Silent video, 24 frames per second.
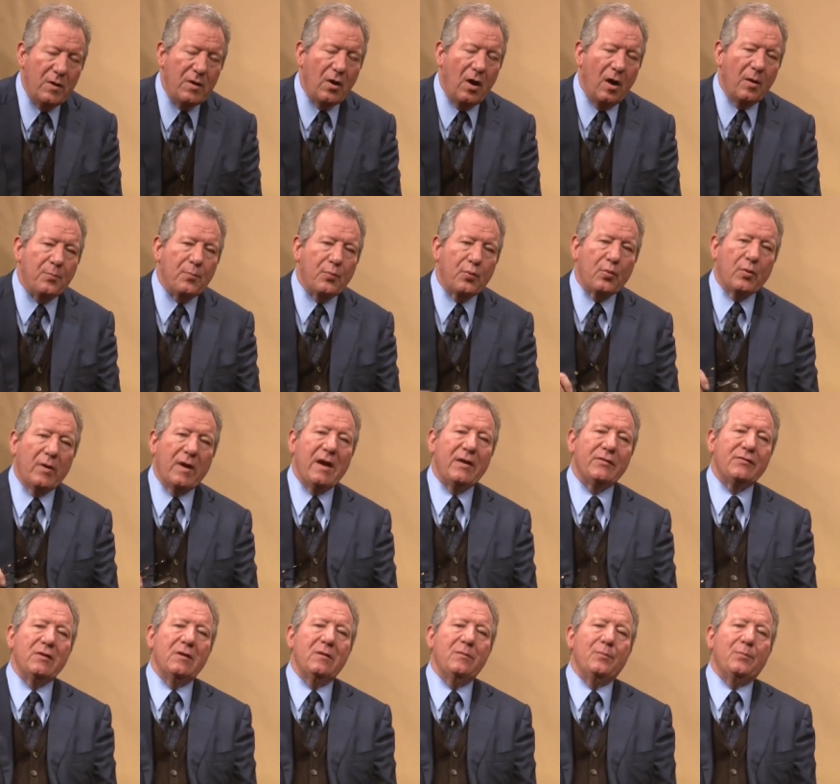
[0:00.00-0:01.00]
We are
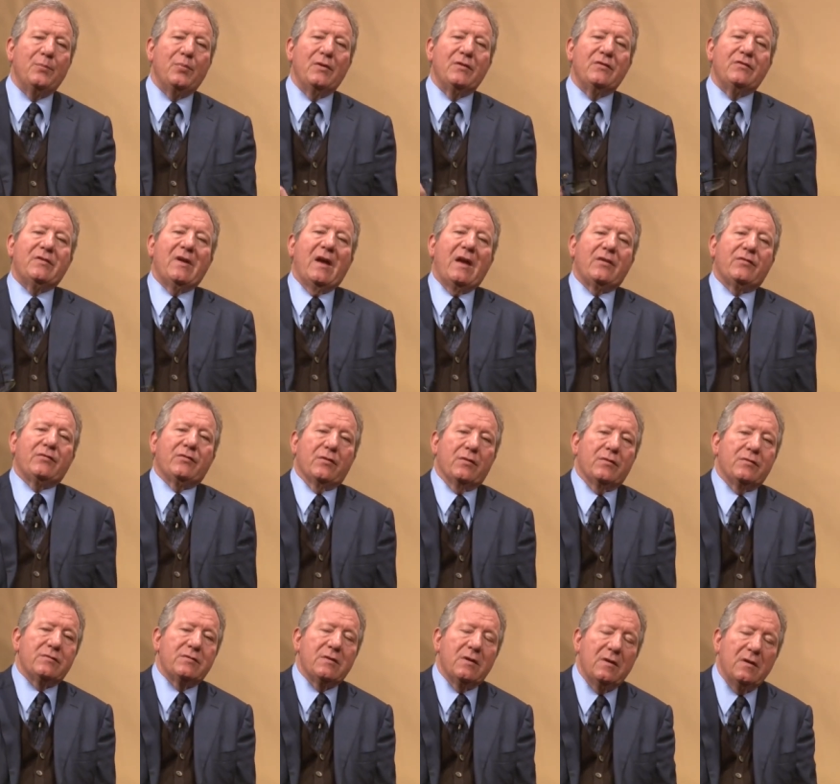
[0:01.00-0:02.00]
present
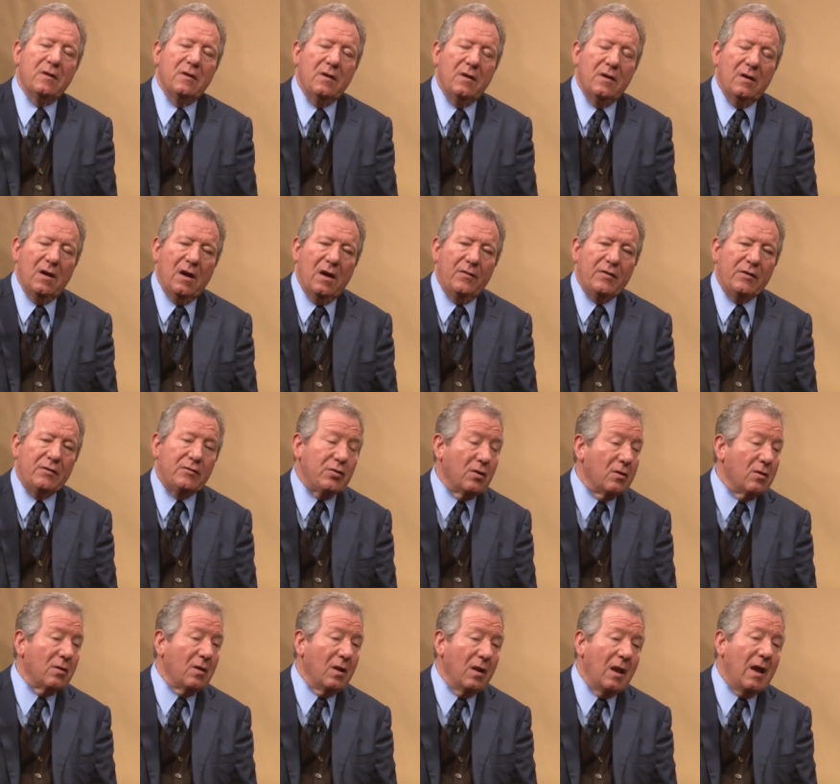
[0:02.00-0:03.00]
possessors of
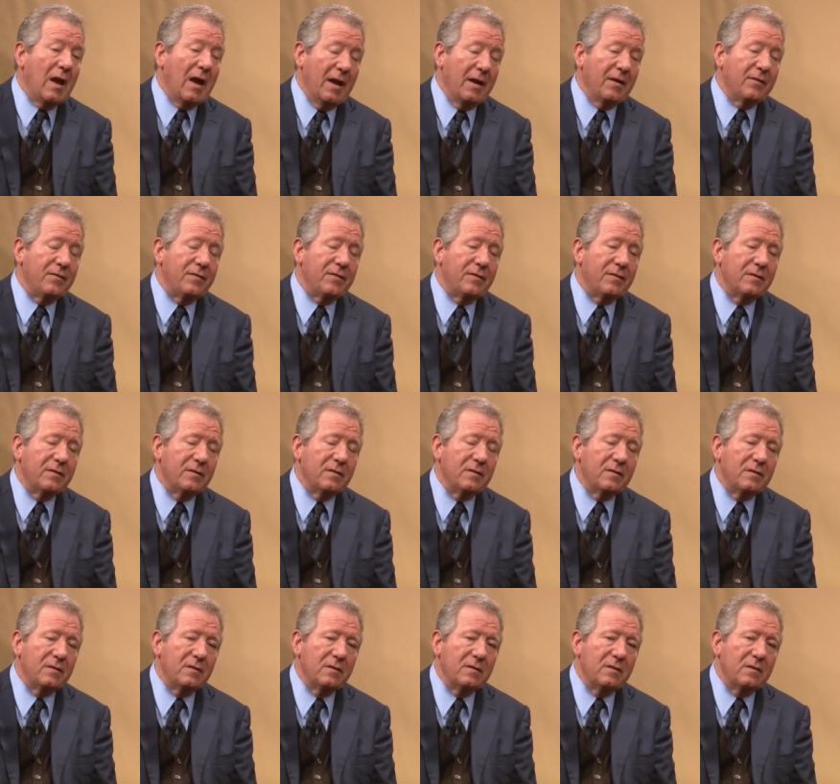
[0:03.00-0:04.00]
eternal life
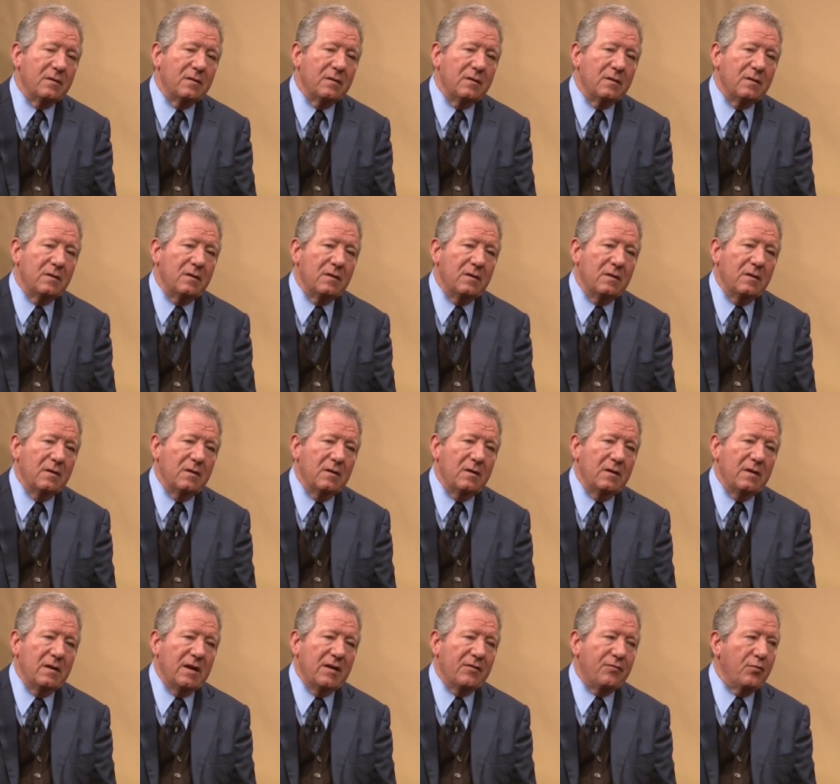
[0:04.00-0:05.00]

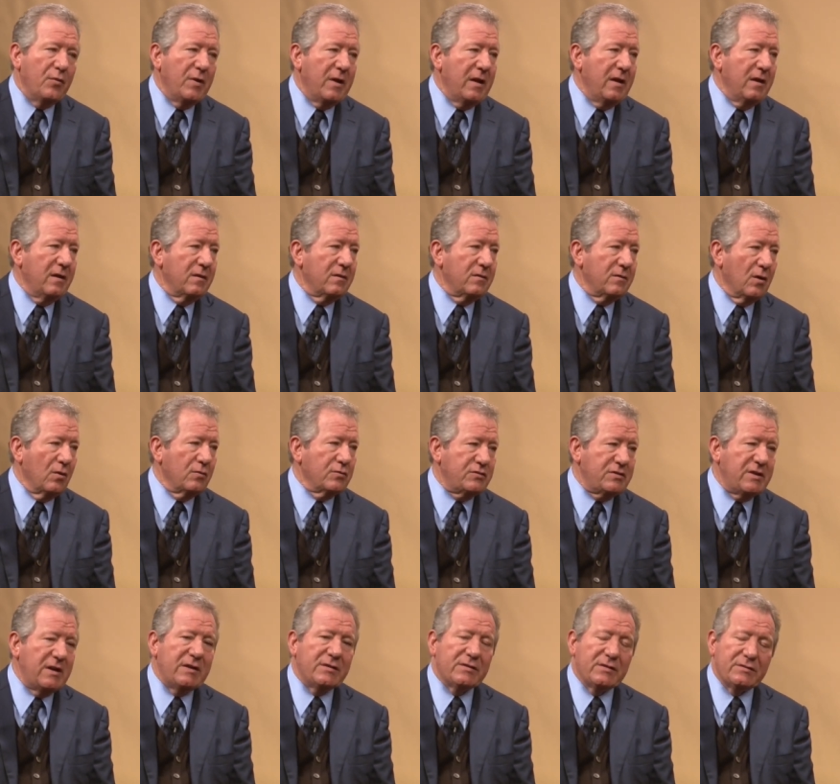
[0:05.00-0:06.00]
if we know
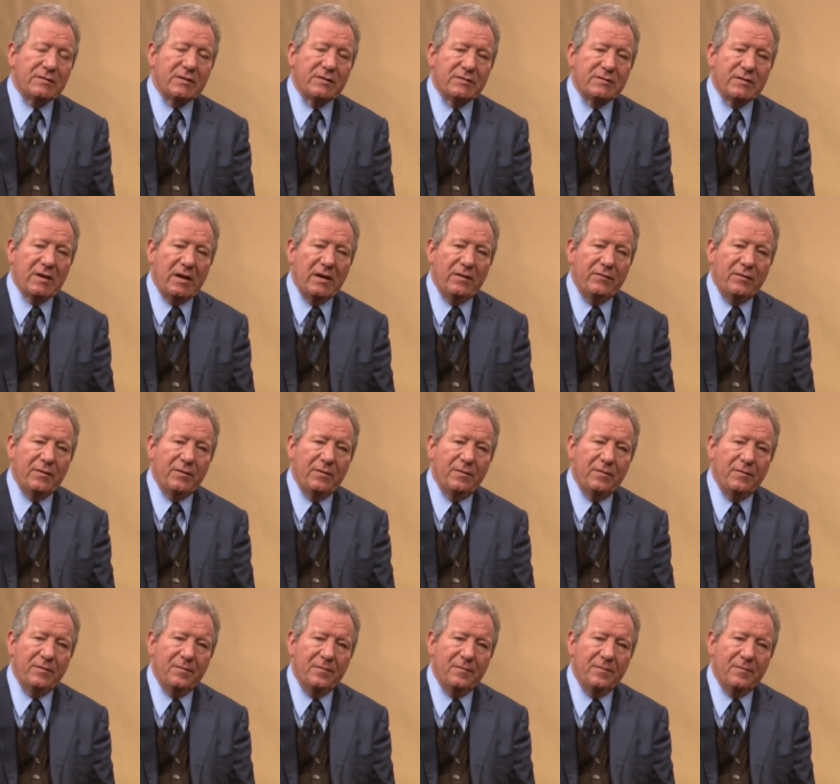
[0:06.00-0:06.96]
Jesus as Savior.